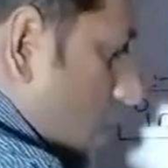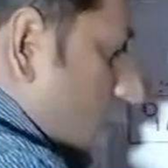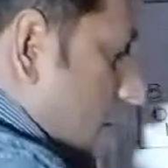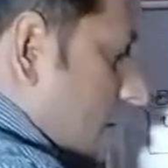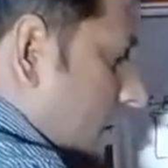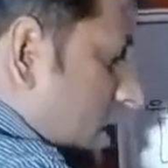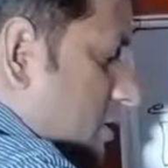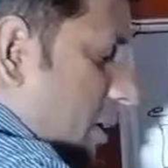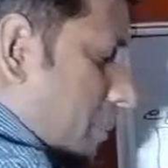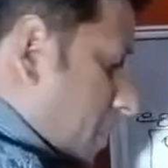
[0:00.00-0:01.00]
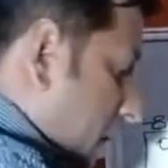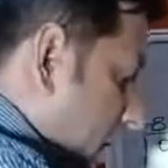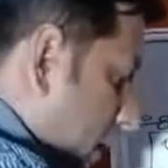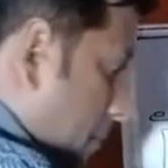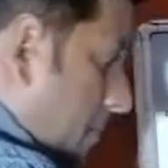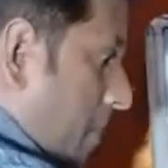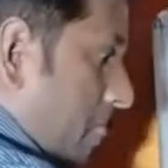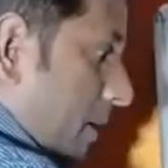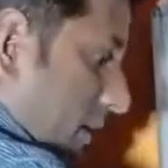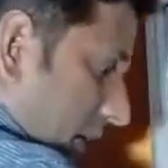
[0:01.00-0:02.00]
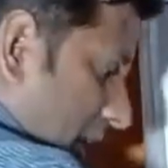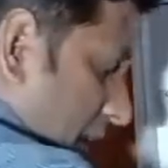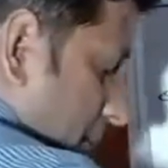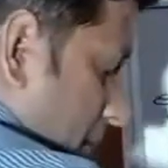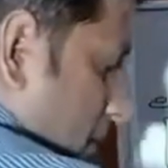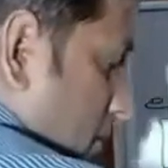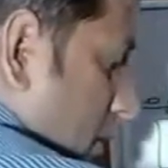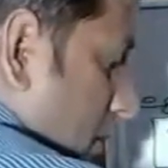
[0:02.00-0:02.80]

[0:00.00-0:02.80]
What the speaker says: in case of pre-decrement,